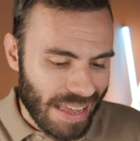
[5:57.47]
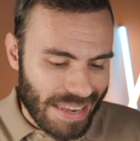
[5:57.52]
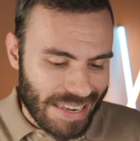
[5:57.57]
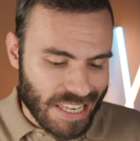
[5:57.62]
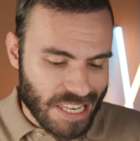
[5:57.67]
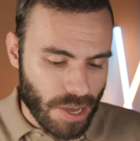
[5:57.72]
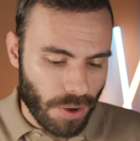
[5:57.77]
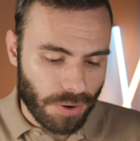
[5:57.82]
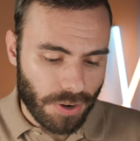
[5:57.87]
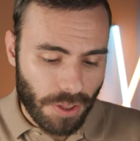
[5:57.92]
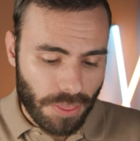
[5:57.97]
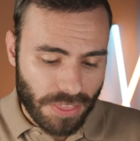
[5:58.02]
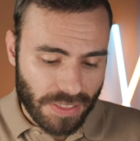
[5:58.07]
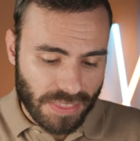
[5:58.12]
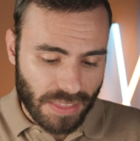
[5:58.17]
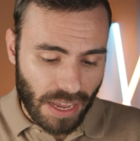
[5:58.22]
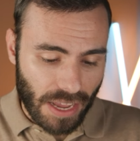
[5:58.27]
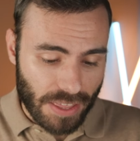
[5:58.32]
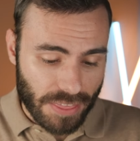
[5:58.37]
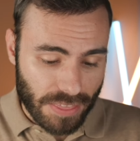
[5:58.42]
Now another
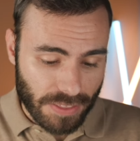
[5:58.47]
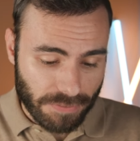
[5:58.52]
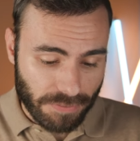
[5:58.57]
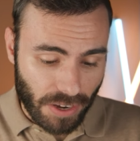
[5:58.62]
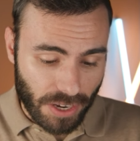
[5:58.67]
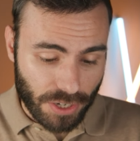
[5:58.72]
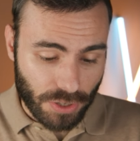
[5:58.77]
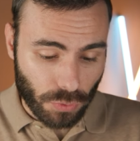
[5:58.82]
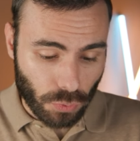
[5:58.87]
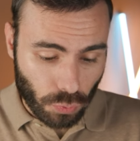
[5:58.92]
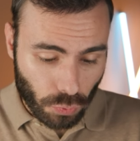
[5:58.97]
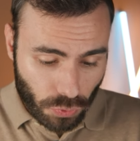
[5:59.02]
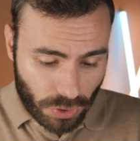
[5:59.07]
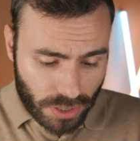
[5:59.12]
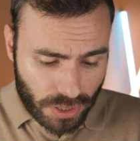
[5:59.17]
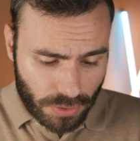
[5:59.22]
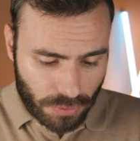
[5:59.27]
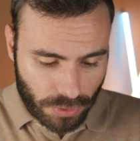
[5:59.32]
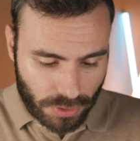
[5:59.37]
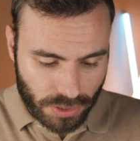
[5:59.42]
thing that I find
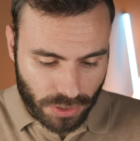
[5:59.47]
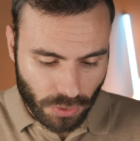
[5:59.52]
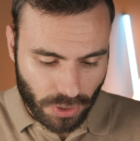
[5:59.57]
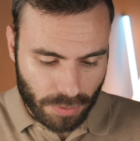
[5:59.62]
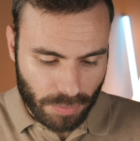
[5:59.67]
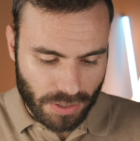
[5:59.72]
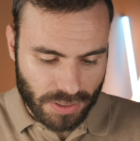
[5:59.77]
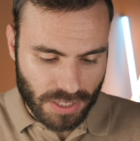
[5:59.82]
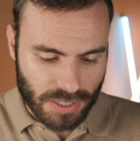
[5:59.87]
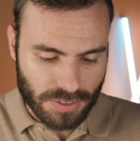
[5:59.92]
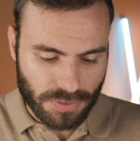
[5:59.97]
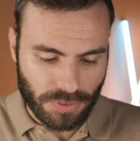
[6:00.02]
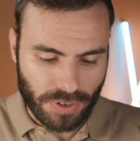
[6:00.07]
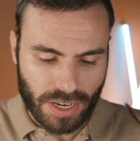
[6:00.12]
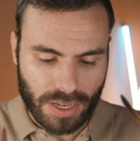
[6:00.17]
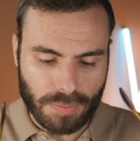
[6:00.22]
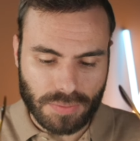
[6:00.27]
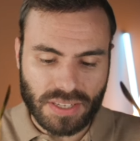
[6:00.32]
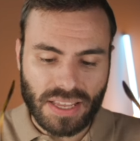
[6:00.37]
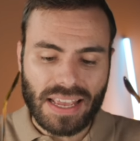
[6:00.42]
really really annoying about these
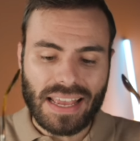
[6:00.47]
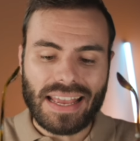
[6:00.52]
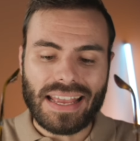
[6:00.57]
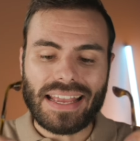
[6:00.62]
frames